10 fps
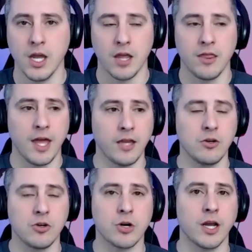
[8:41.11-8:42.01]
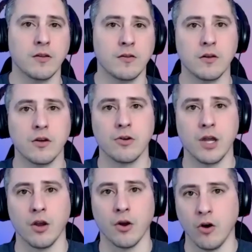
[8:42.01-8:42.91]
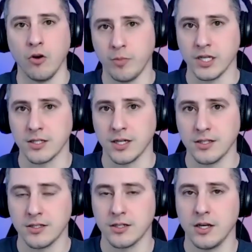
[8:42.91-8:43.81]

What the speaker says: Then trying to create your own business.